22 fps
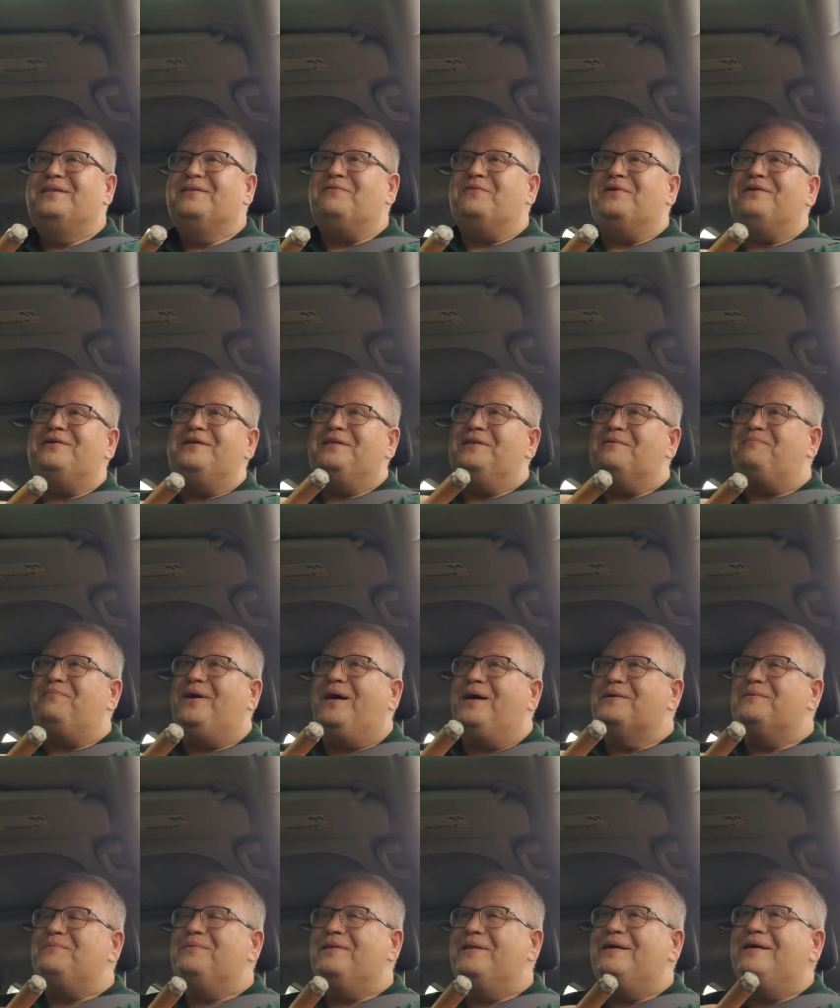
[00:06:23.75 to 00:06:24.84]
really the
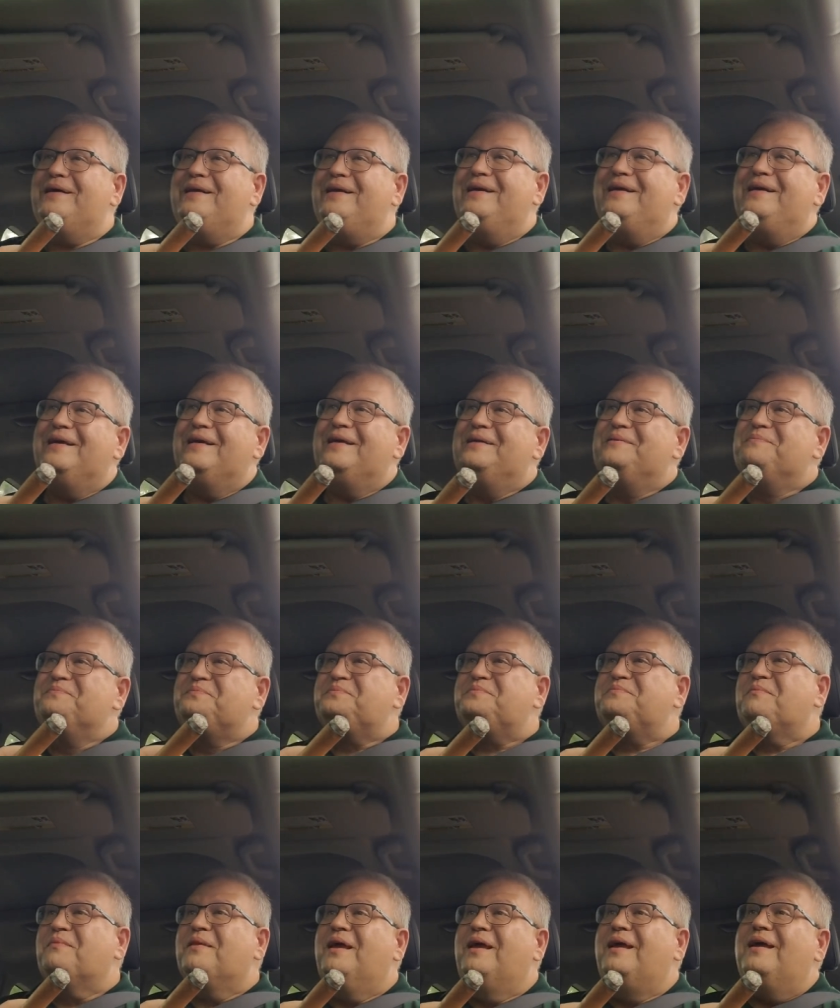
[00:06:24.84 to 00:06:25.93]
bottom
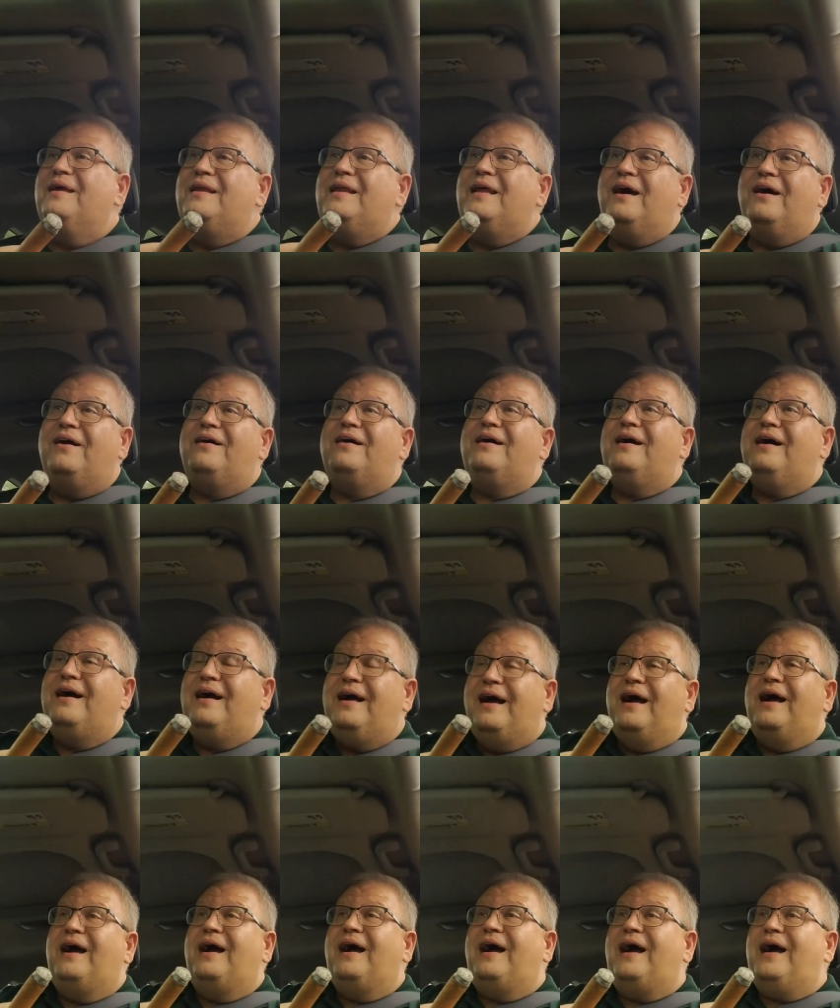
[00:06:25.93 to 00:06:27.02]
line. Now,
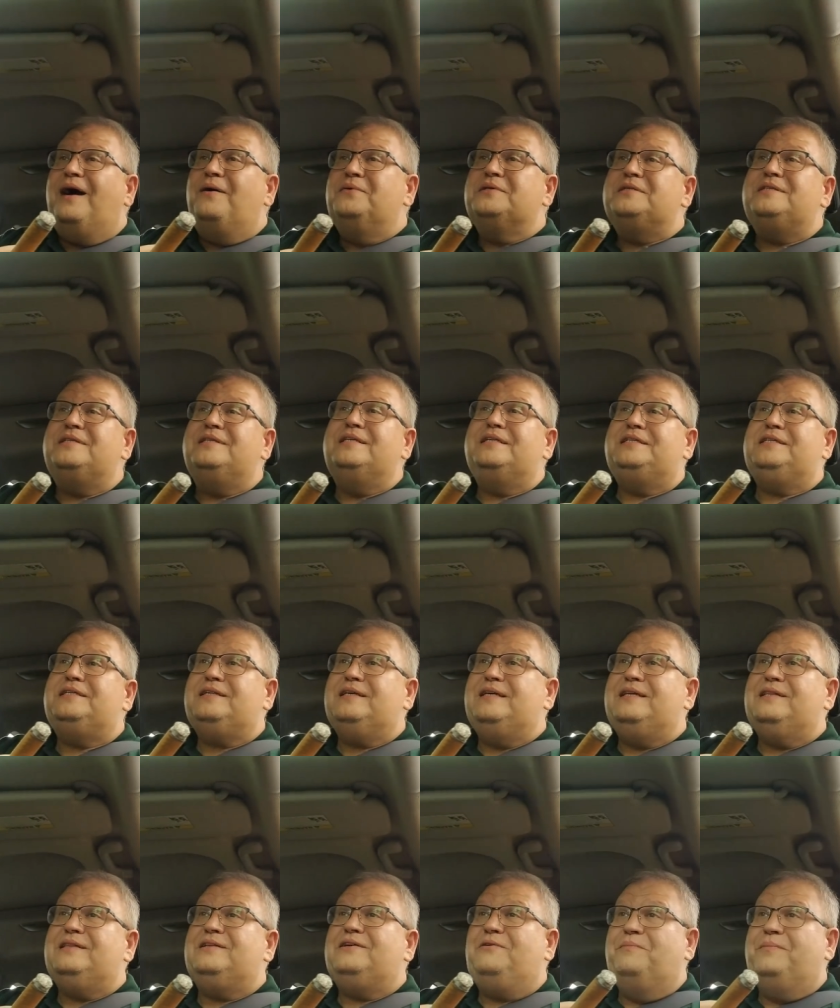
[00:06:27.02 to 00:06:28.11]
I was initially a
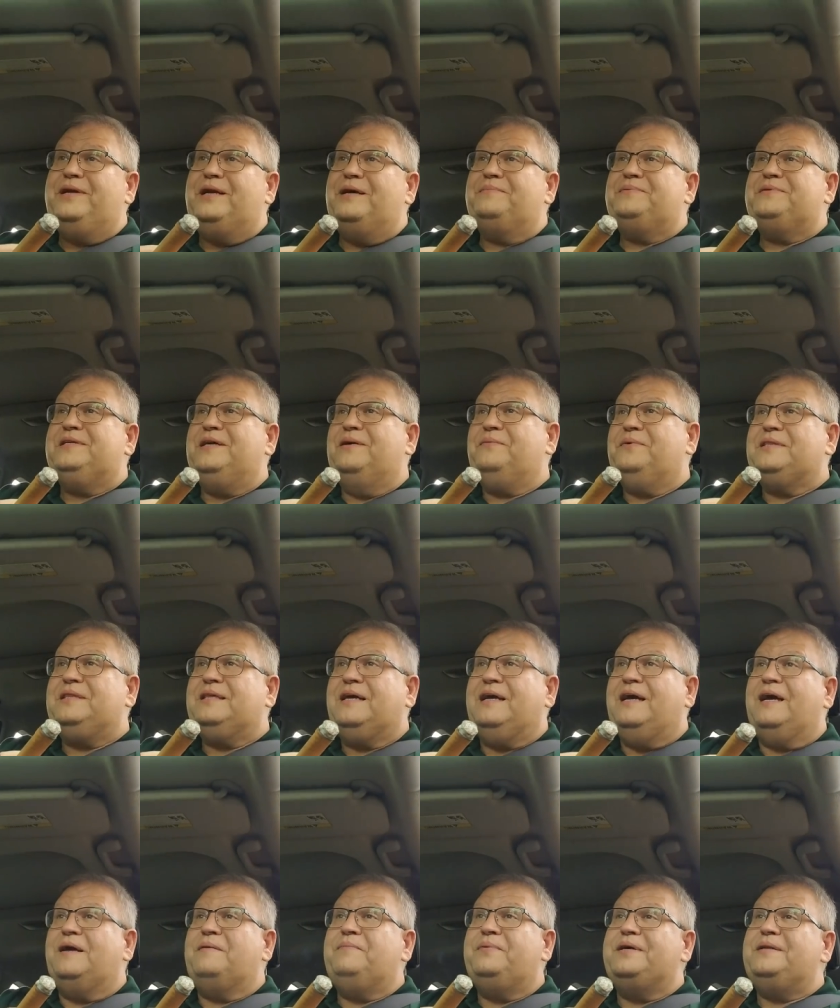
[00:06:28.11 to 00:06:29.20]
little bit upset with the
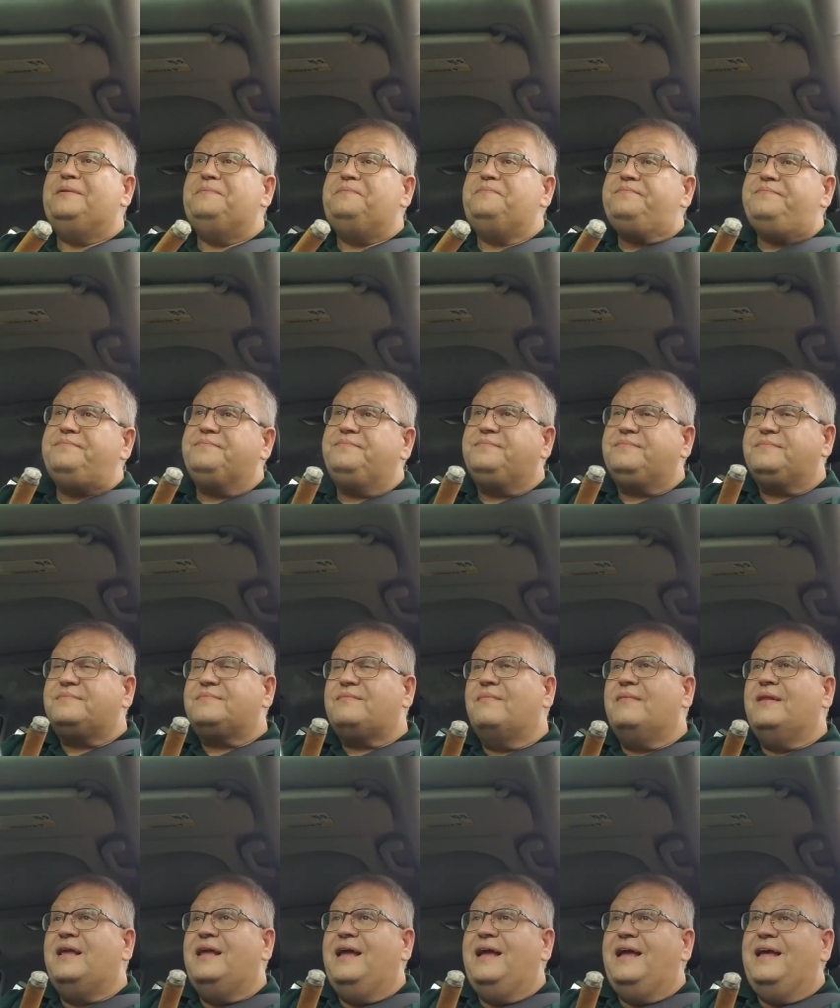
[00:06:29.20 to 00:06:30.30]
guy, but
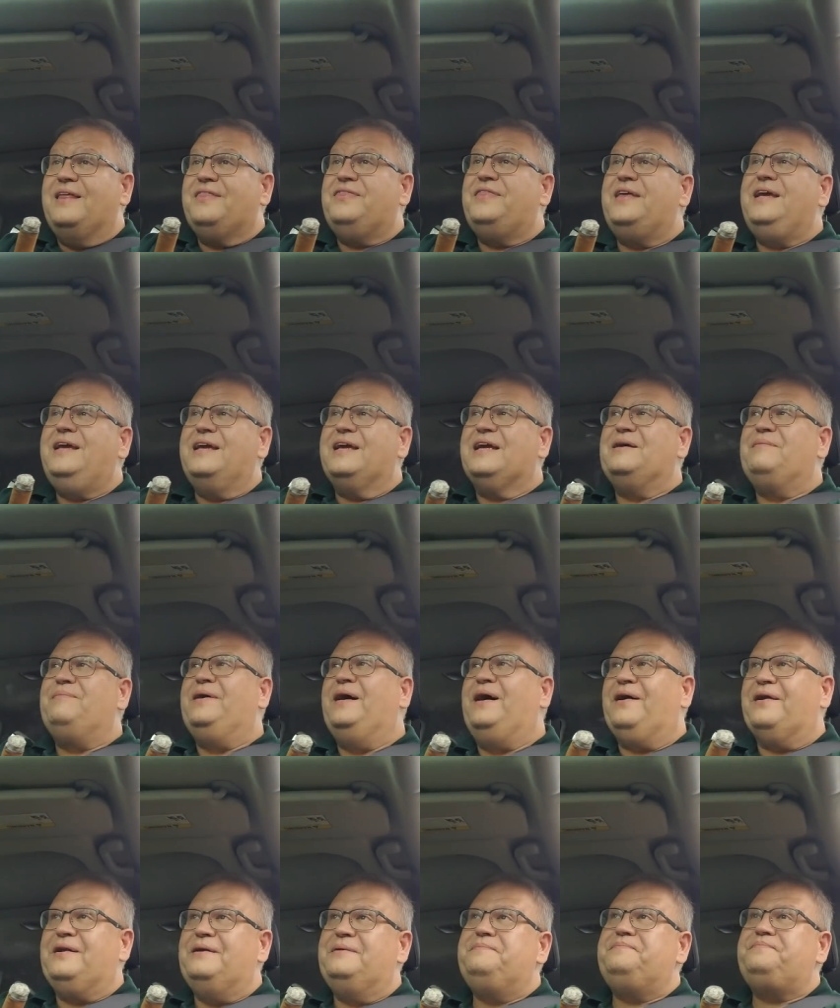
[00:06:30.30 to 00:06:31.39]
thinking
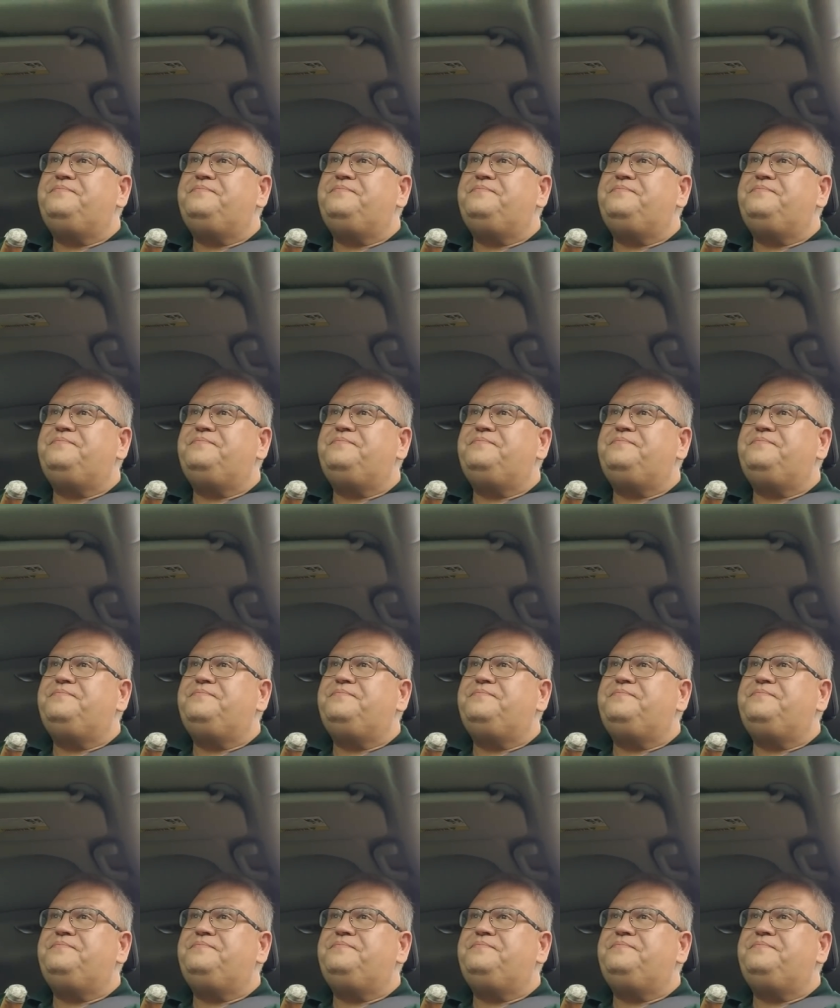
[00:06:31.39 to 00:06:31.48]
about it,